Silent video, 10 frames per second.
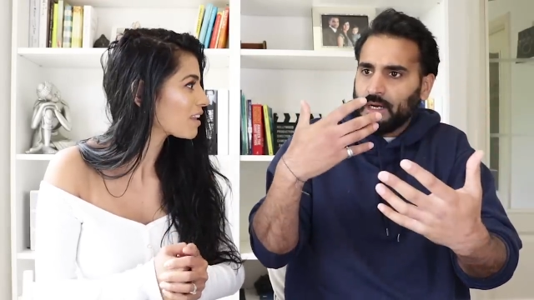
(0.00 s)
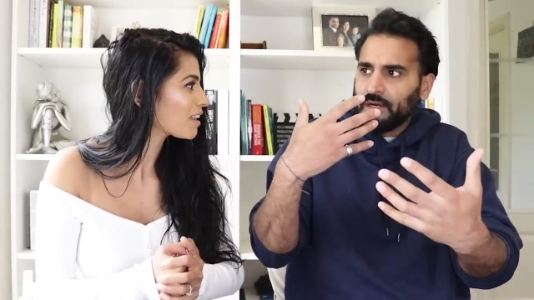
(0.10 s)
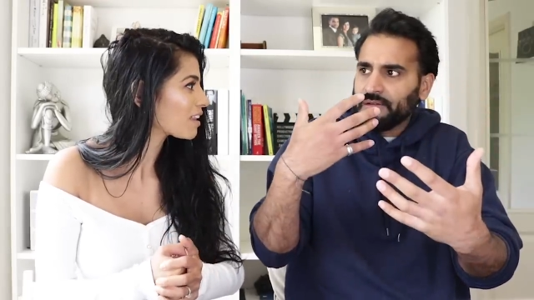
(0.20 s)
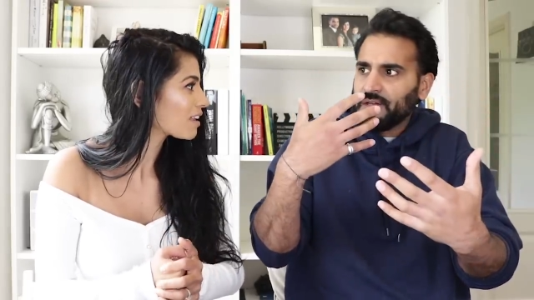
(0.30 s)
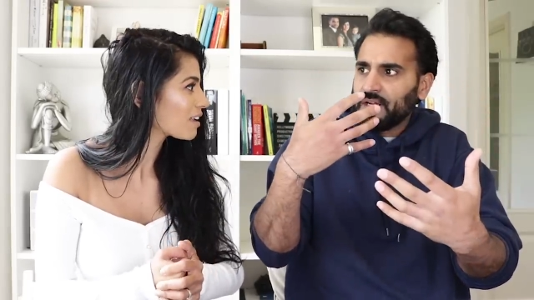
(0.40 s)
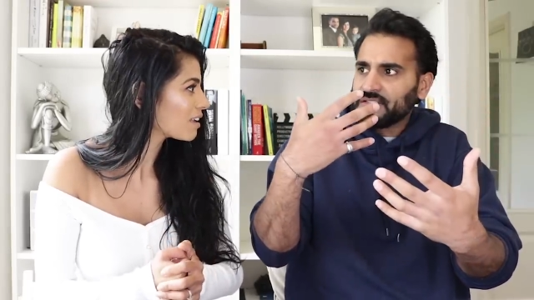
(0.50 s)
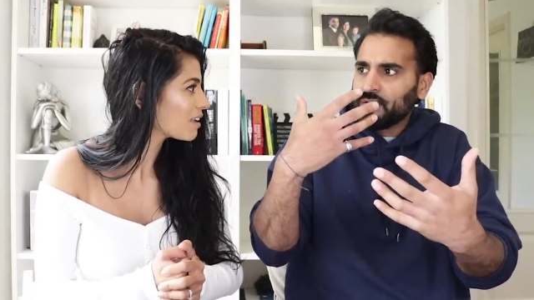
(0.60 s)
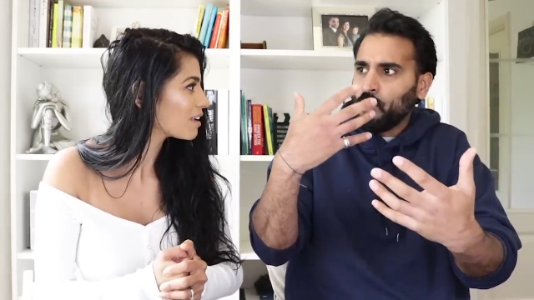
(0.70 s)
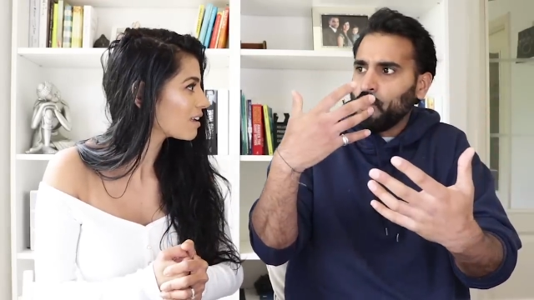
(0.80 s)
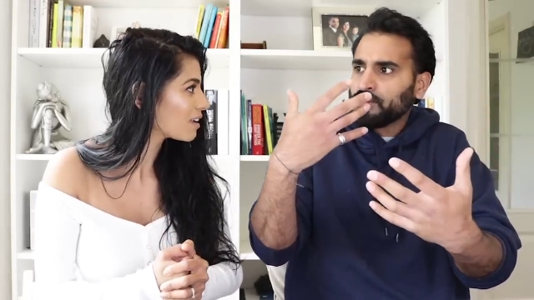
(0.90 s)
Speaker 1: I lost
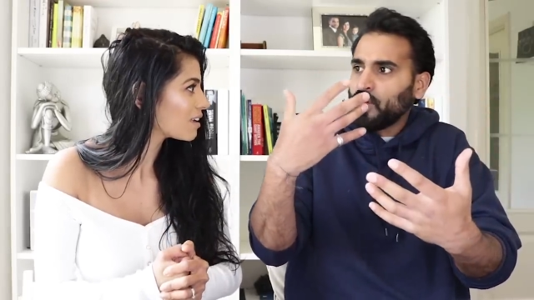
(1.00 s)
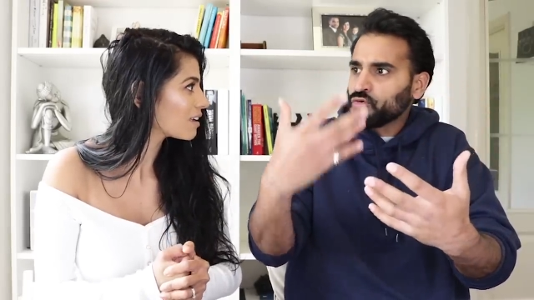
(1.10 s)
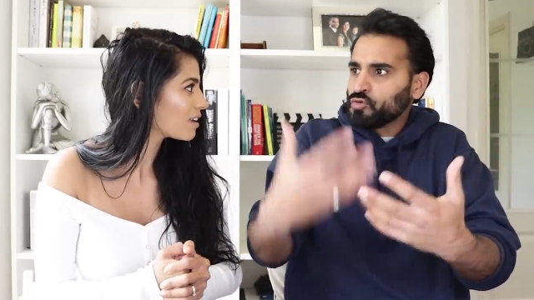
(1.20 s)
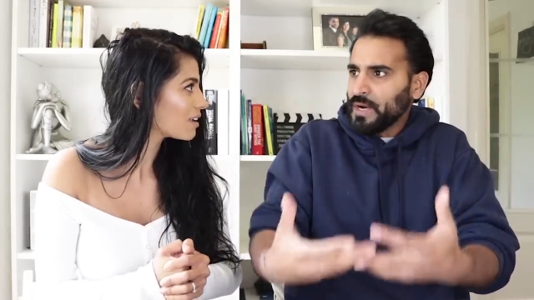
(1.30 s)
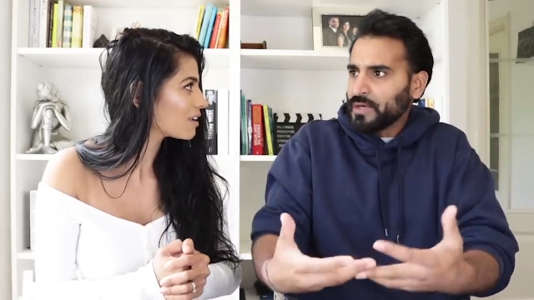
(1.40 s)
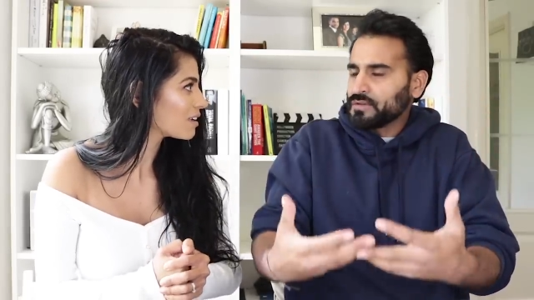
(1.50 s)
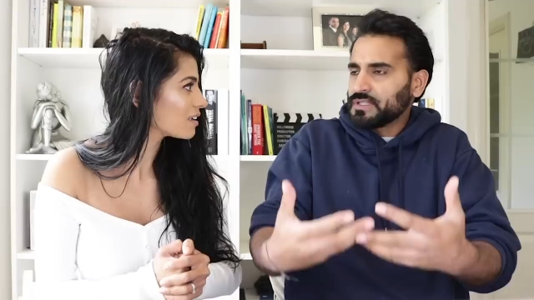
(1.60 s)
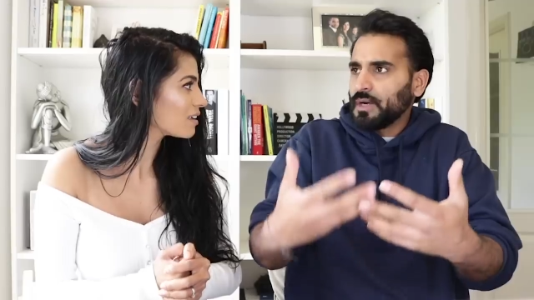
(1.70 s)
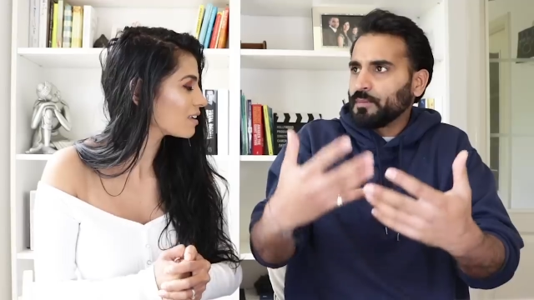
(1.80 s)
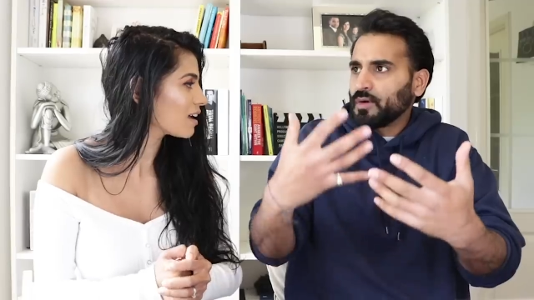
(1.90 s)
all those records
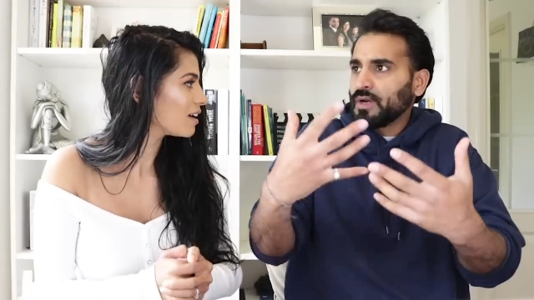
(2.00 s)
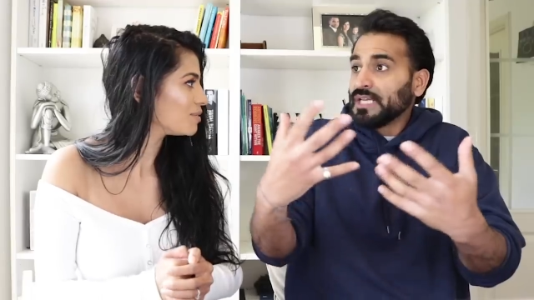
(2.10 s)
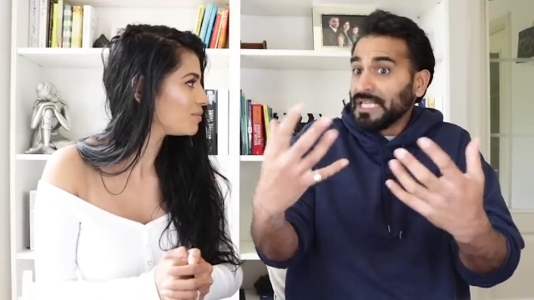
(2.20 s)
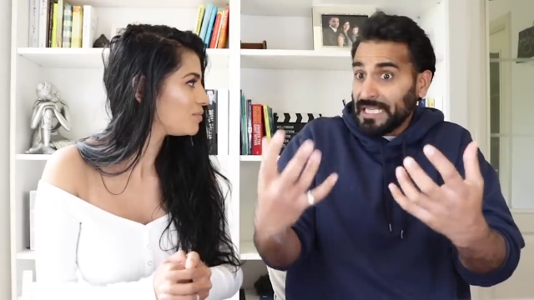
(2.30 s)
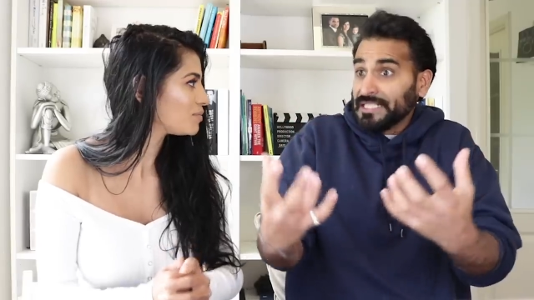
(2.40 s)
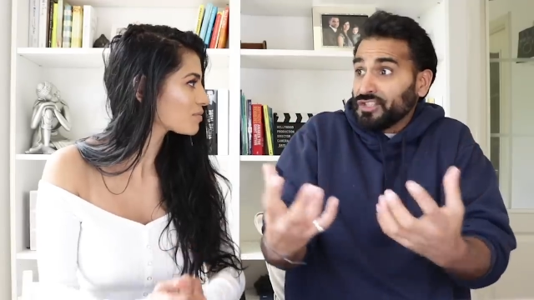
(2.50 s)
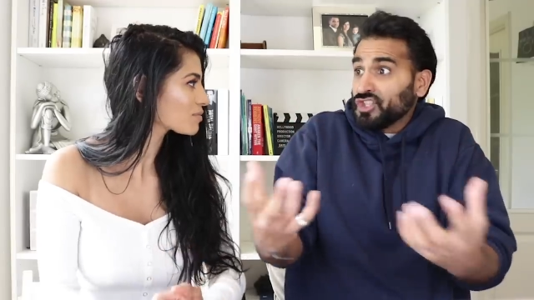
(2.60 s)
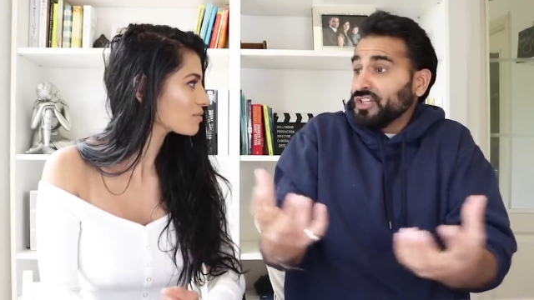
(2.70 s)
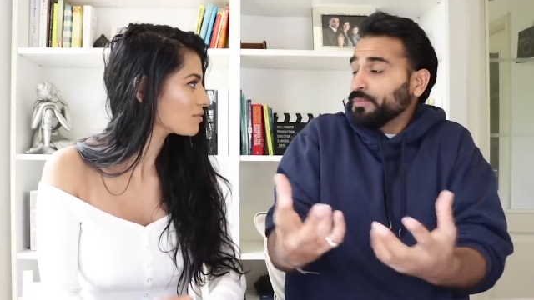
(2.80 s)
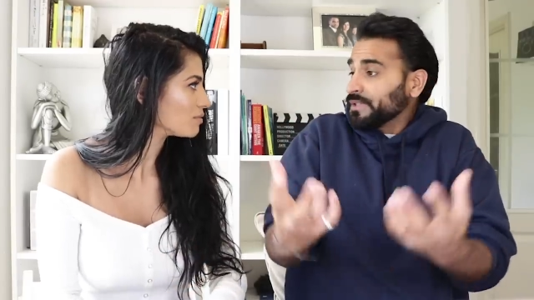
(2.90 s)
that I broke. Yeah. An
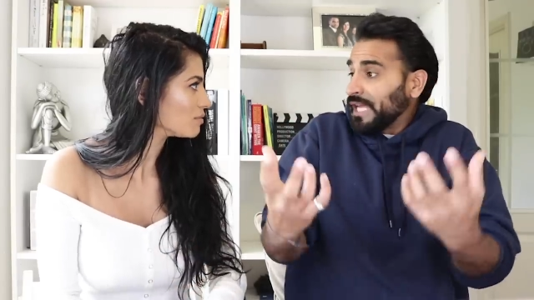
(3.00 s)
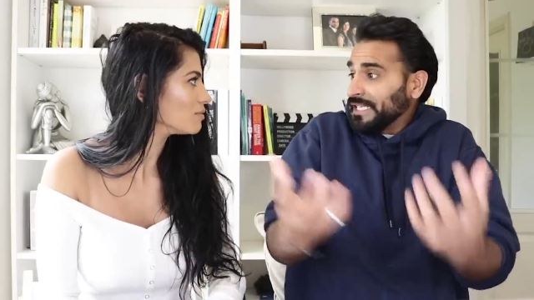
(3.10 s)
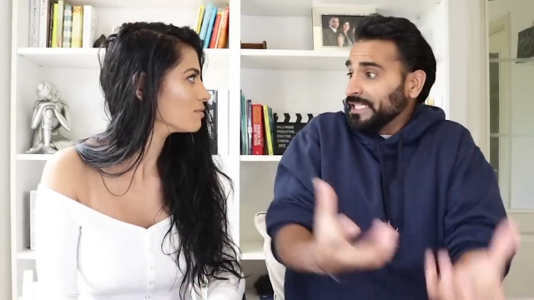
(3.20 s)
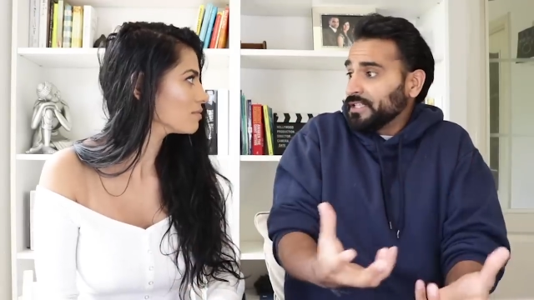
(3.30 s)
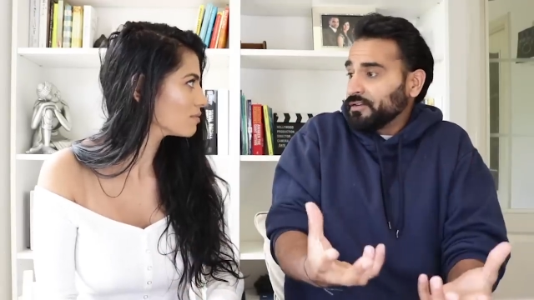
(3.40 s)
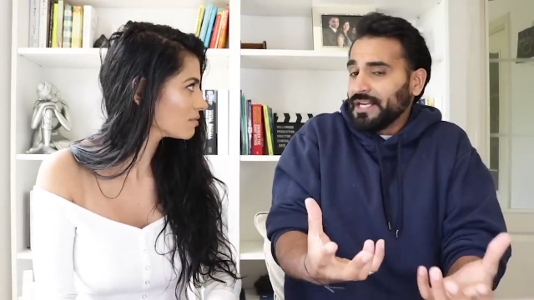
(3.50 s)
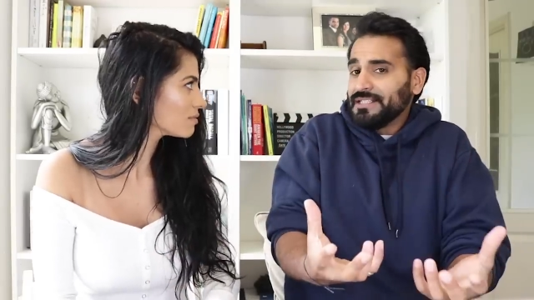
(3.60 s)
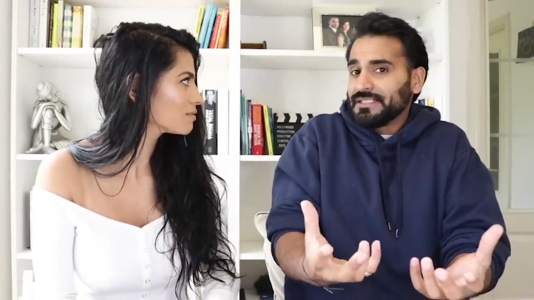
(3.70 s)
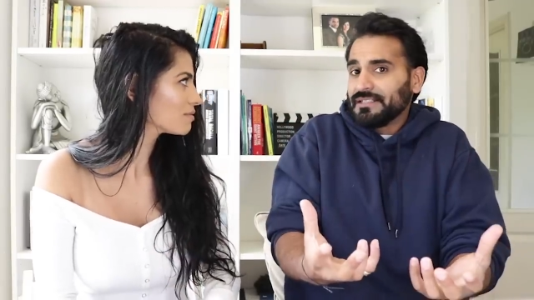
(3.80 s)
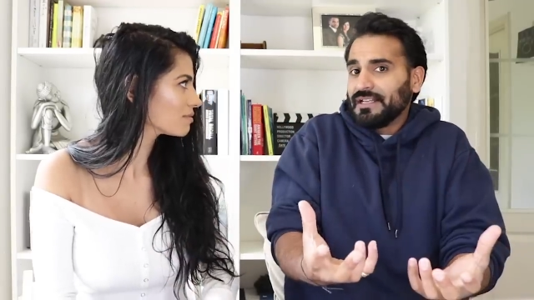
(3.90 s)
achievement that he
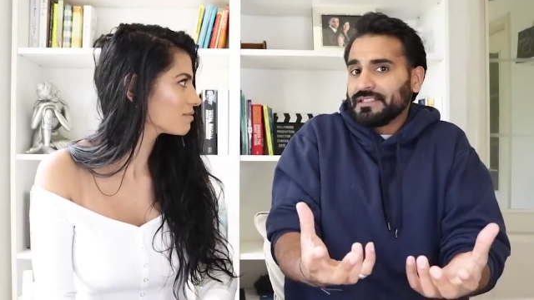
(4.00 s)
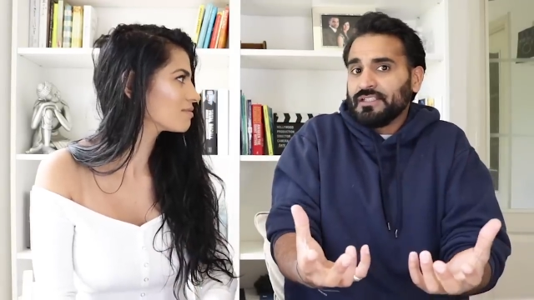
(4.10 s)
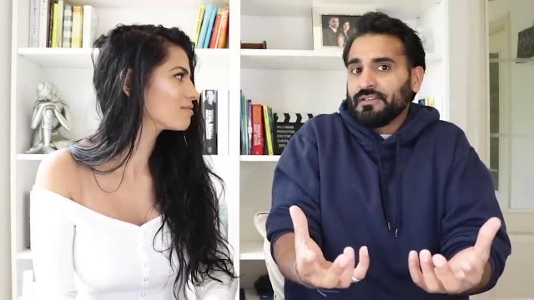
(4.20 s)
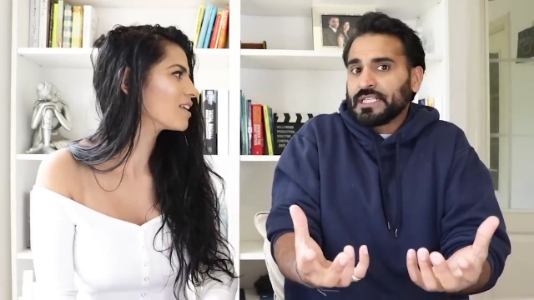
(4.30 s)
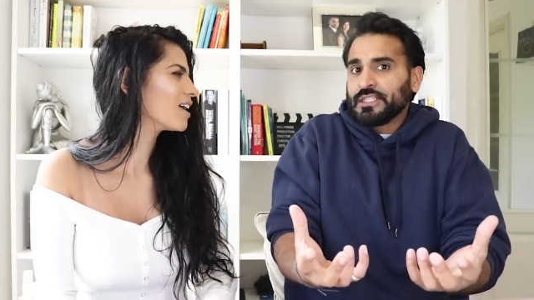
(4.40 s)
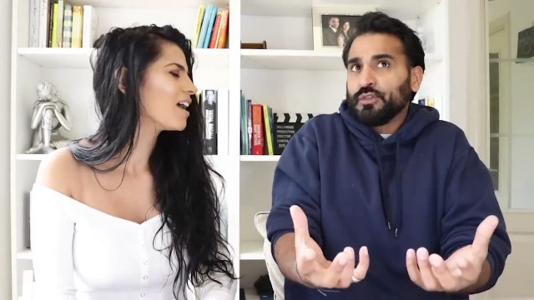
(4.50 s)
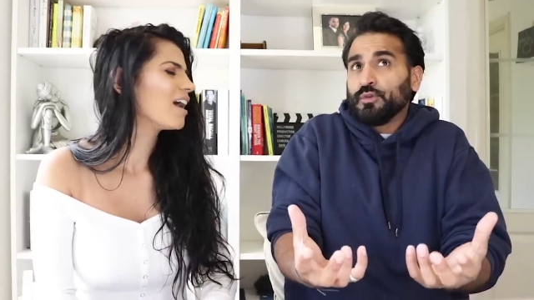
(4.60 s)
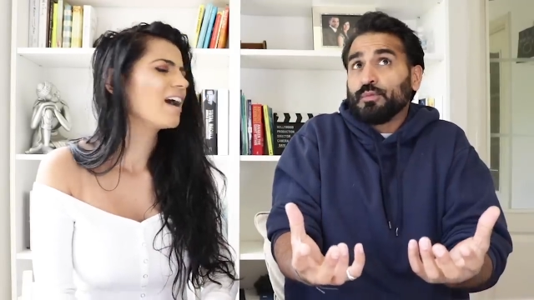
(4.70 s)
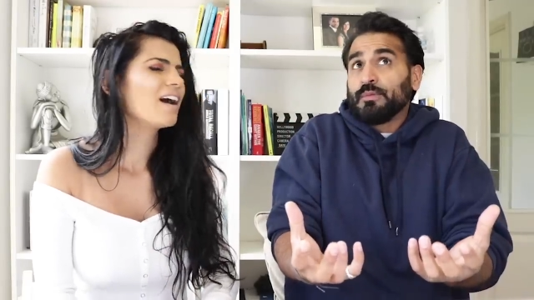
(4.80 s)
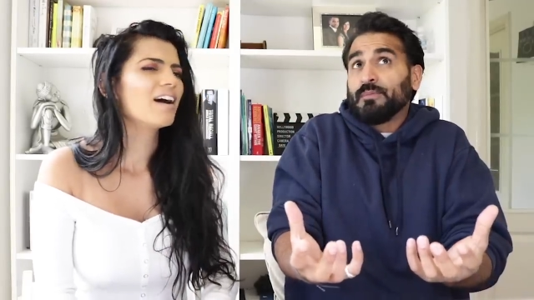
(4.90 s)
created, and you, you,